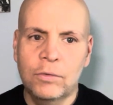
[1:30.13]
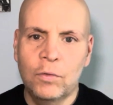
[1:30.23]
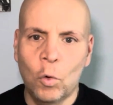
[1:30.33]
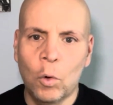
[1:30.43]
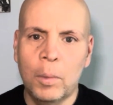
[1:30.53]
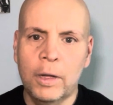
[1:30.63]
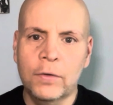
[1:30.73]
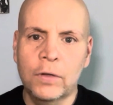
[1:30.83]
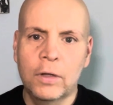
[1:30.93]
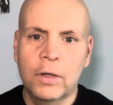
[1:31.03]
4
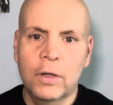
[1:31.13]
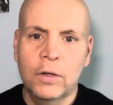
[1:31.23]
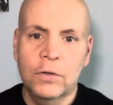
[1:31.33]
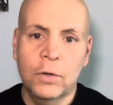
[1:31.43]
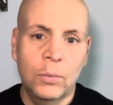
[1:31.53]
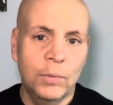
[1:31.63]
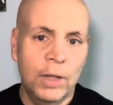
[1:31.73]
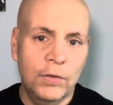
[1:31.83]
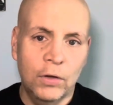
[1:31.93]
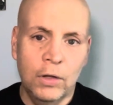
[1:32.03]
months. So
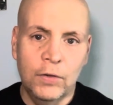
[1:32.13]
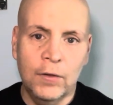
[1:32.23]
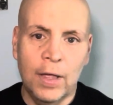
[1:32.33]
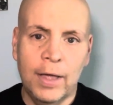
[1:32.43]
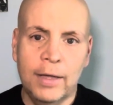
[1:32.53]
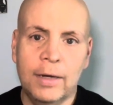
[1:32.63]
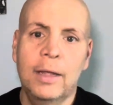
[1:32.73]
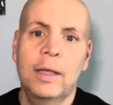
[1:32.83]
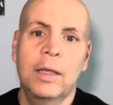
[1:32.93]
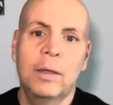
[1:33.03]
that's a good sign
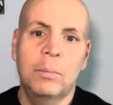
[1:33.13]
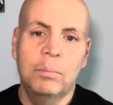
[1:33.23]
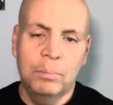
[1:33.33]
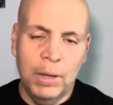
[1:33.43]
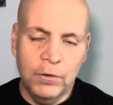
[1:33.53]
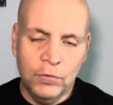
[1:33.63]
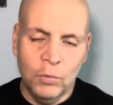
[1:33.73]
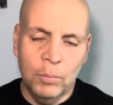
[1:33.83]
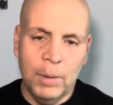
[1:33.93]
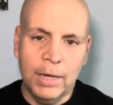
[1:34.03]
based
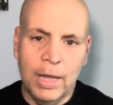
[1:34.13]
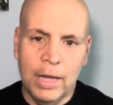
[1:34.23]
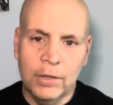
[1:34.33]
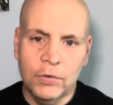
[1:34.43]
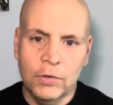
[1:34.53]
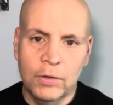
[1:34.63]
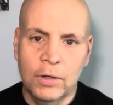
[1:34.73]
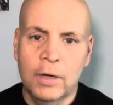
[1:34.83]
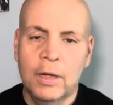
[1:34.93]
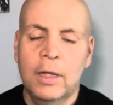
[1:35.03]
on my cancer,
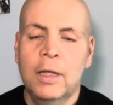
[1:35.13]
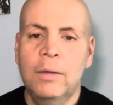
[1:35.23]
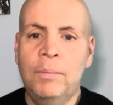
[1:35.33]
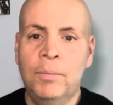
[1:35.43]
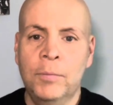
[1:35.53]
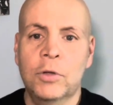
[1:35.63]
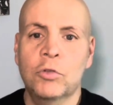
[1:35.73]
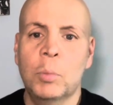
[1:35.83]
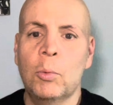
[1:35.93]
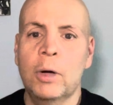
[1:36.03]
because
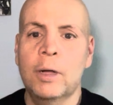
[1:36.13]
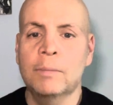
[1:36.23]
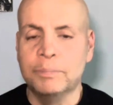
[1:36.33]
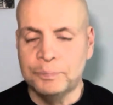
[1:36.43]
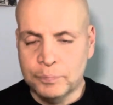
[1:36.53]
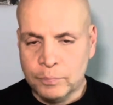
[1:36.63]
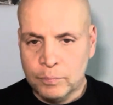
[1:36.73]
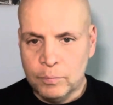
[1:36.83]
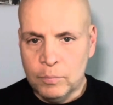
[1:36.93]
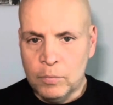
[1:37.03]
remembering
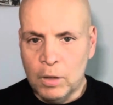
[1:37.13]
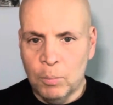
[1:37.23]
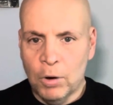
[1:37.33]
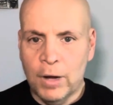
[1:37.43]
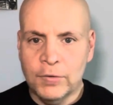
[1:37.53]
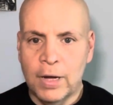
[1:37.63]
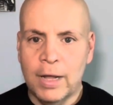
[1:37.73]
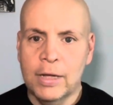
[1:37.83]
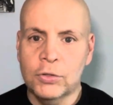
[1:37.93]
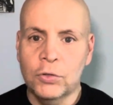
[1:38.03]
prostate
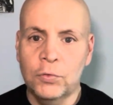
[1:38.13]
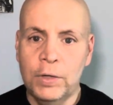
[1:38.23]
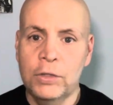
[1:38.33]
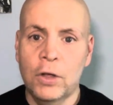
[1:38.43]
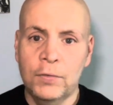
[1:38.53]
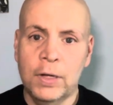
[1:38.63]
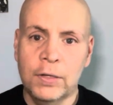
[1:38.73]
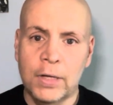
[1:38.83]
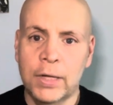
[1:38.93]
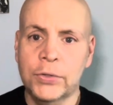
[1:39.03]
cancer feeds off
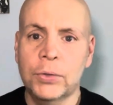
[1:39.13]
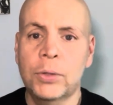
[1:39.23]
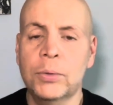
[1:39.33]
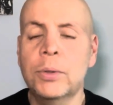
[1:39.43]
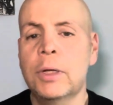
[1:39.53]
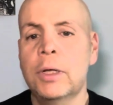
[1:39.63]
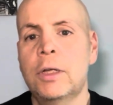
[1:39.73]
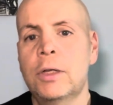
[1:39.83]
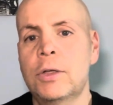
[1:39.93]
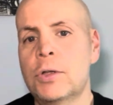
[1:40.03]
testosterone.
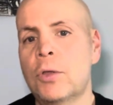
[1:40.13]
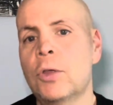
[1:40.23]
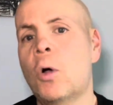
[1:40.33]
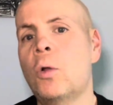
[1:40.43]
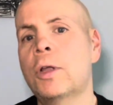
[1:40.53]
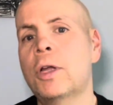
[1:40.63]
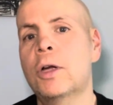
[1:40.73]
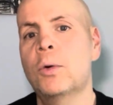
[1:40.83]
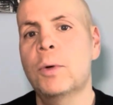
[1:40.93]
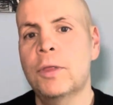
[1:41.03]
So the goal
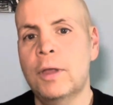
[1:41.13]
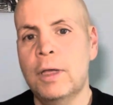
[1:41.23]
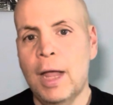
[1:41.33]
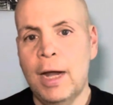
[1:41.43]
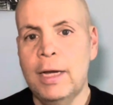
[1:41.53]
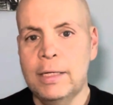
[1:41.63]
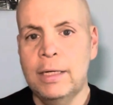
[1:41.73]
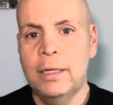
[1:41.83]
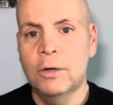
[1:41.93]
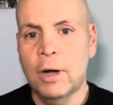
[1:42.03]
here with the
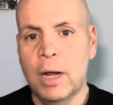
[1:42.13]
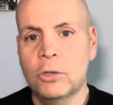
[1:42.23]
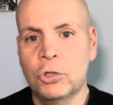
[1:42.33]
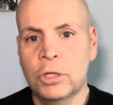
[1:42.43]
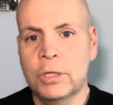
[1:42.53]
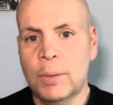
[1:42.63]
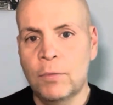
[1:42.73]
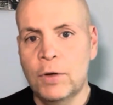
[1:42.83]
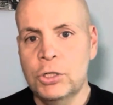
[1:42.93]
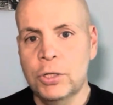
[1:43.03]
ADT, or androgen
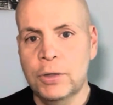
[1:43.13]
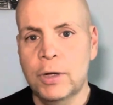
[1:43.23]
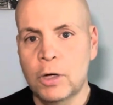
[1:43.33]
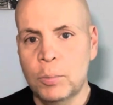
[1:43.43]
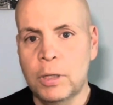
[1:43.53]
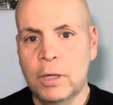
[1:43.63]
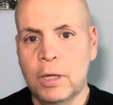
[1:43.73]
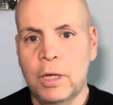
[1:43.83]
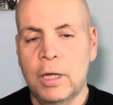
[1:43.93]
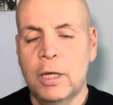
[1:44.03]
deprivation therapy,
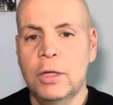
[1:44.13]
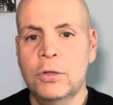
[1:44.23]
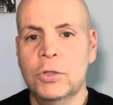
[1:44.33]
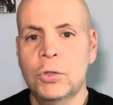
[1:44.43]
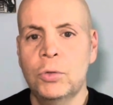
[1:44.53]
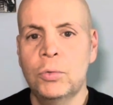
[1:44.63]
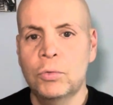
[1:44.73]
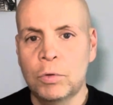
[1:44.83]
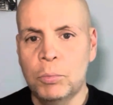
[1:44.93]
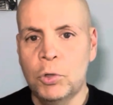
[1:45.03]
is to
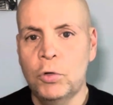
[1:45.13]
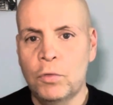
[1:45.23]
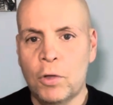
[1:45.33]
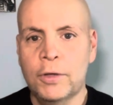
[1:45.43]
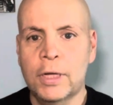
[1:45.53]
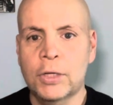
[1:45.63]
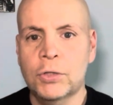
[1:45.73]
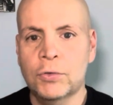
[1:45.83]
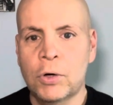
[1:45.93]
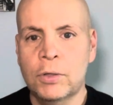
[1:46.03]
remove all the
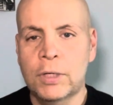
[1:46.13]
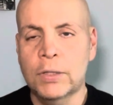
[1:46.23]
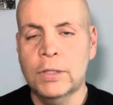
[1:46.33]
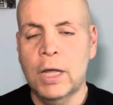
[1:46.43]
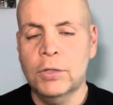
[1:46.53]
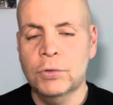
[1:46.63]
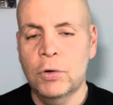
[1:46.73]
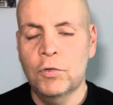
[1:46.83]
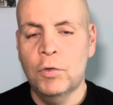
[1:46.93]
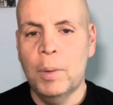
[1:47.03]

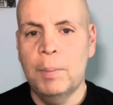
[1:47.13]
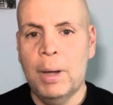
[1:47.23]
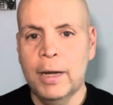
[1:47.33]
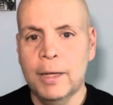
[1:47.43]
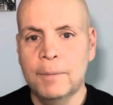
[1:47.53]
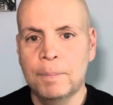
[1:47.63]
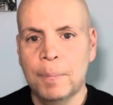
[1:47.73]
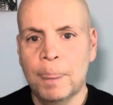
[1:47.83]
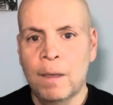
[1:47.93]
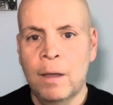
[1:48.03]
testosterone from my body
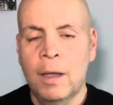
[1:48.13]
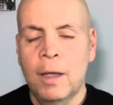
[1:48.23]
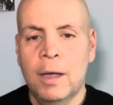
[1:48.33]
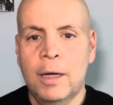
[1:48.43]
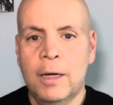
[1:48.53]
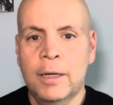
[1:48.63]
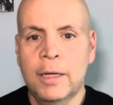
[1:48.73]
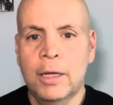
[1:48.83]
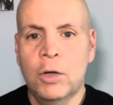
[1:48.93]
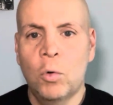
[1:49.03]

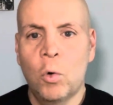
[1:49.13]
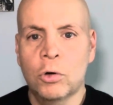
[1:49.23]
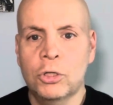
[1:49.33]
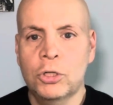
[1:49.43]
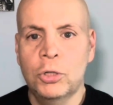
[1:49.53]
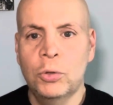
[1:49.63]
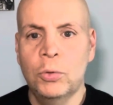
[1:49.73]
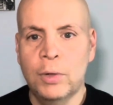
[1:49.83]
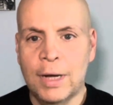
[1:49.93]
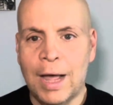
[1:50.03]
in order
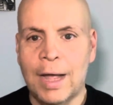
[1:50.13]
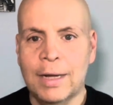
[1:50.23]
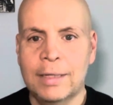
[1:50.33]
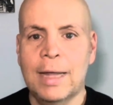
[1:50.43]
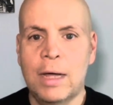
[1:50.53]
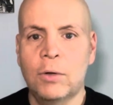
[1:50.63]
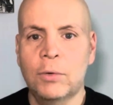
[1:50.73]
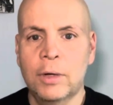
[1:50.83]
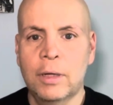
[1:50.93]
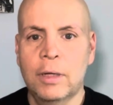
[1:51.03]
to knock
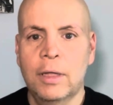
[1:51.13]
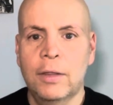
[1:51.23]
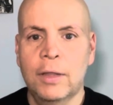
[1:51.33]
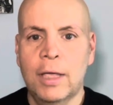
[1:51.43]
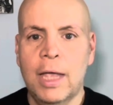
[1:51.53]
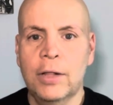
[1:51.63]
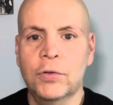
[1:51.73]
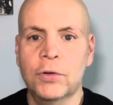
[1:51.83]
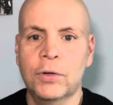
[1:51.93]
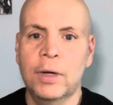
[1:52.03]
down the
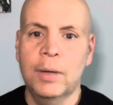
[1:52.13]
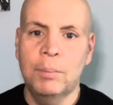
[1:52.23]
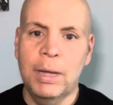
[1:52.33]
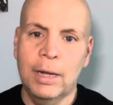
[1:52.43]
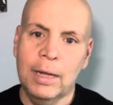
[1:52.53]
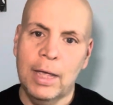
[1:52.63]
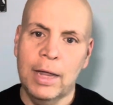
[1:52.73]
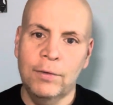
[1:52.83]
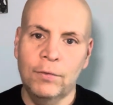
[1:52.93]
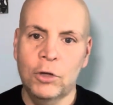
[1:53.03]
cancer and make it
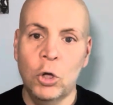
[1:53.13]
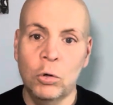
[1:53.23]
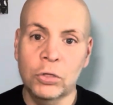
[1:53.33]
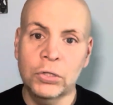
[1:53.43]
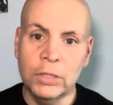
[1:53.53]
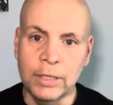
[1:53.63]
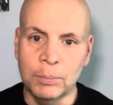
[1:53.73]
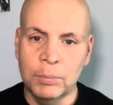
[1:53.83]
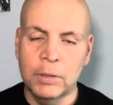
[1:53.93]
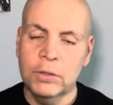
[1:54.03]
kind of go to
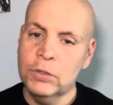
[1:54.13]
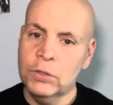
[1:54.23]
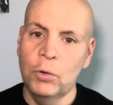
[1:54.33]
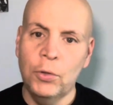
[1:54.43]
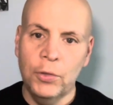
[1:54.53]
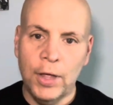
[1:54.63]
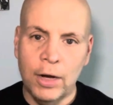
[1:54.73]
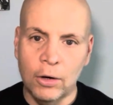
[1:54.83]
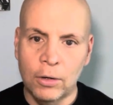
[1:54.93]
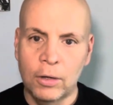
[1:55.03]
sleep. It's still
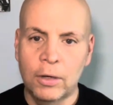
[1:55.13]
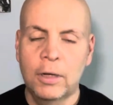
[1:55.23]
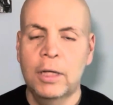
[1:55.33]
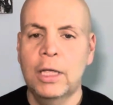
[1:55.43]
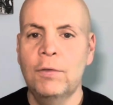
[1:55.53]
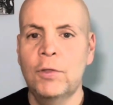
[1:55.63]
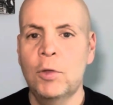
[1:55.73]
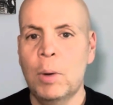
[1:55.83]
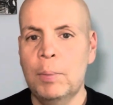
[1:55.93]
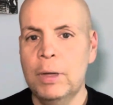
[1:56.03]
there, even though
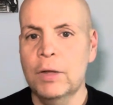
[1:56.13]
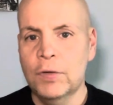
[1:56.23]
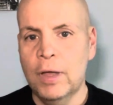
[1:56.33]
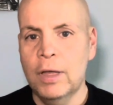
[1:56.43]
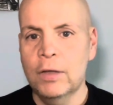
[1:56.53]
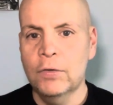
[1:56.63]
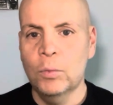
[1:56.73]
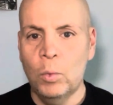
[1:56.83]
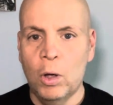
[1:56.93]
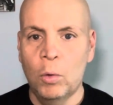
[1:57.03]
my PSA is
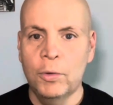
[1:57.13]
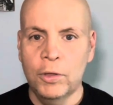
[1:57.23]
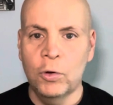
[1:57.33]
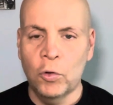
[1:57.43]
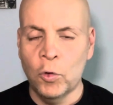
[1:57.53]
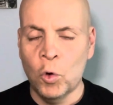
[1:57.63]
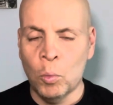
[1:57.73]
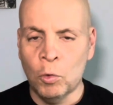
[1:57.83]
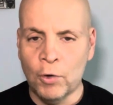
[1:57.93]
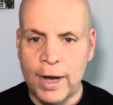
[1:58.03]
well within the
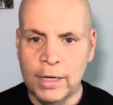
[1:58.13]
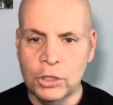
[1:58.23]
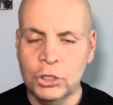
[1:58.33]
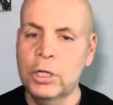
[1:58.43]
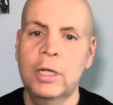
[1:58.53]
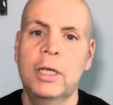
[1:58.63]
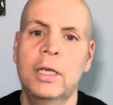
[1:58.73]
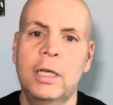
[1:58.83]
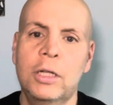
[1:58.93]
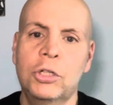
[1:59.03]
normal range.
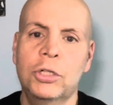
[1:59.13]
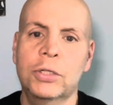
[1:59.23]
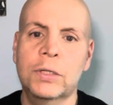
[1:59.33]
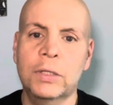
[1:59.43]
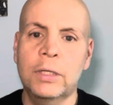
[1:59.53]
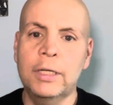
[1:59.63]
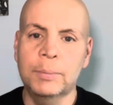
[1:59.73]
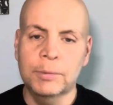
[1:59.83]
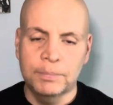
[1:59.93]
It's just asleep.